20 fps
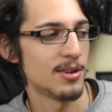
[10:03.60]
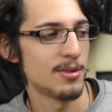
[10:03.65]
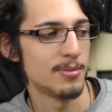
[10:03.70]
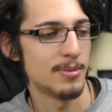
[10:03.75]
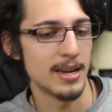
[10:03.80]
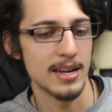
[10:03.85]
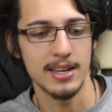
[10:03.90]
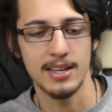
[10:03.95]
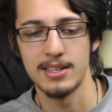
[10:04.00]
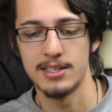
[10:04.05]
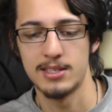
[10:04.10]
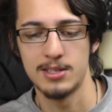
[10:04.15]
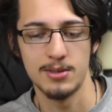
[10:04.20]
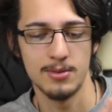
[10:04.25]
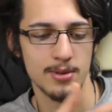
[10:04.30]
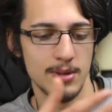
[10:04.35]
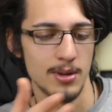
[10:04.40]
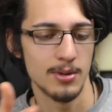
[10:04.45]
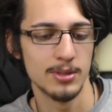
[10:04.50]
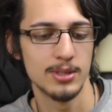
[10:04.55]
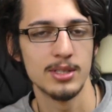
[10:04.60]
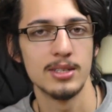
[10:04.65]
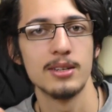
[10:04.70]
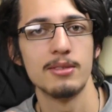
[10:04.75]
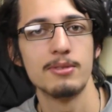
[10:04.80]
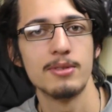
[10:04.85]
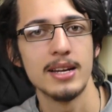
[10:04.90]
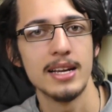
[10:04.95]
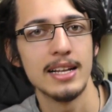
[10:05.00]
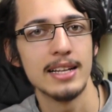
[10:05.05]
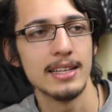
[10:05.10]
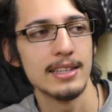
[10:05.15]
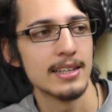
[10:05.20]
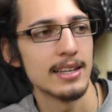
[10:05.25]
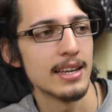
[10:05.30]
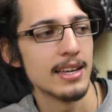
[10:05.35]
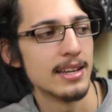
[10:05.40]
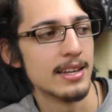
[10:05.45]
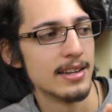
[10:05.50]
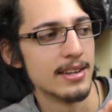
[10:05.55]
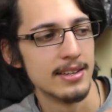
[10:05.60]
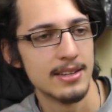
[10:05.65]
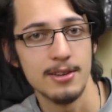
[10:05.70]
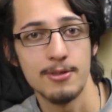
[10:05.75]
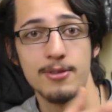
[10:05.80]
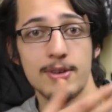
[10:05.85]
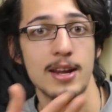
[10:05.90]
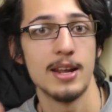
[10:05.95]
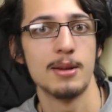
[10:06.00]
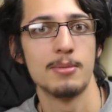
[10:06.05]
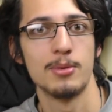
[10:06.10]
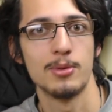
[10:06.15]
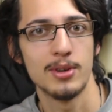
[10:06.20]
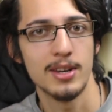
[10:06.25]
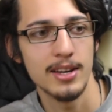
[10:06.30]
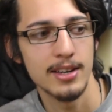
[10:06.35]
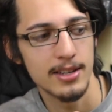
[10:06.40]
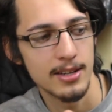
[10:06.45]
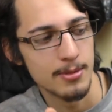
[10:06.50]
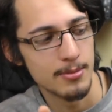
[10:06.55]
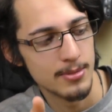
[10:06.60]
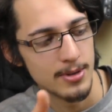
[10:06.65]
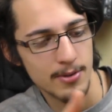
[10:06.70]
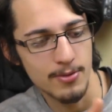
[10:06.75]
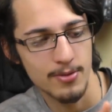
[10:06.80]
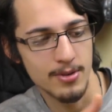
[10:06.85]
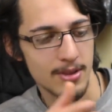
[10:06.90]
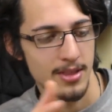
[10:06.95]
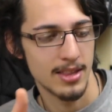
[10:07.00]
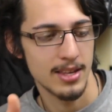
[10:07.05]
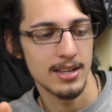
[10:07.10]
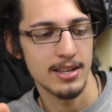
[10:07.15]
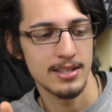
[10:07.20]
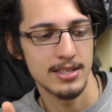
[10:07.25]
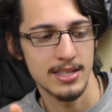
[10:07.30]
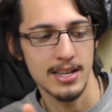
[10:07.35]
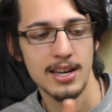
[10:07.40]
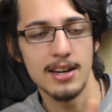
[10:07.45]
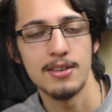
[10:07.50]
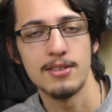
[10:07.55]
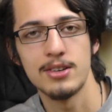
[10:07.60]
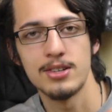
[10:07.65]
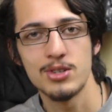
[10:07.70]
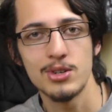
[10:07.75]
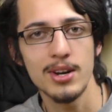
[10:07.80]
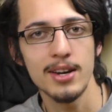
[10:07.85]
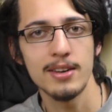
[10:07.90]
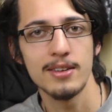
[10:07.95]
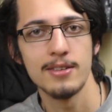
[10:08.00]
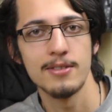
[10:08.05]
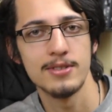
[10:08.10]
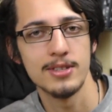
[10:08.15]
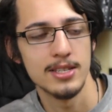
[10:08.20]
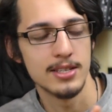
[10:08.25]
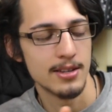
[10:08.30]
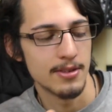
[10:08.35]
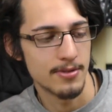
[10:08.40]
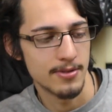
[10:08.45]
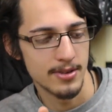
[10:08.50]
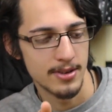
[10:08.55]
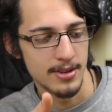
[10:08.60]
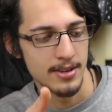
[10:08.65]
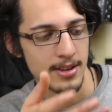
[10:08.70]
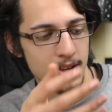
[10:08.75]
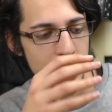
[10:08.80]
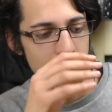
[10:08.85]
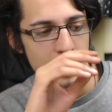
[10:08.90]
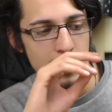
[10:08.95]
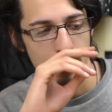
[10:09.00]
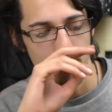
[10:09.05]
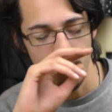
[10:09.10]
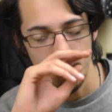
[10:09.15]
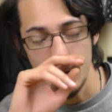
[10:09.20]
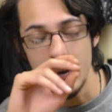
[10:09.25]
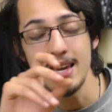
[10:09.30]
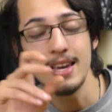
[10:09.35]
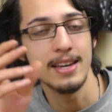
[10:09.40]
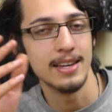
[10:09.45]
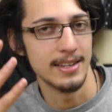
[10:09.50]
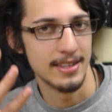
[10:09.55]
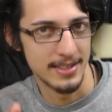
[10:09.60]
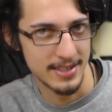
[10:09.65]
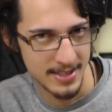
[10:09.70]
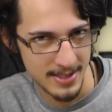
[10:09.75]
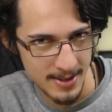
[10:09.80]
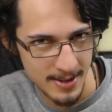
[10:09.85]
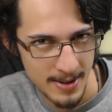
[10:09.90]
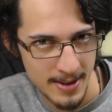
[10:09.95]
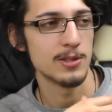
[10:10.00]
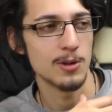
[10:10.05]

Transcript: Go back into an alternate reality and a different animal kingdom, different things are attractive to different beings,